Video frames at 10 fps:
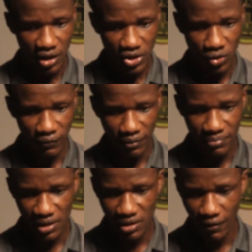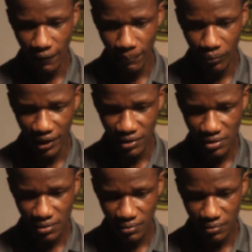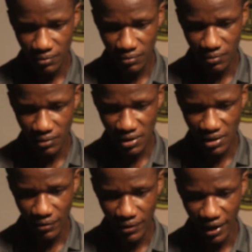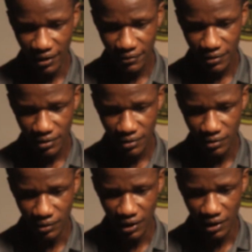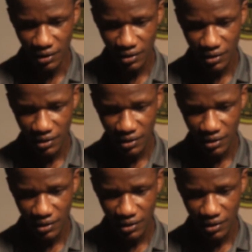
So from this very point, this area, okay,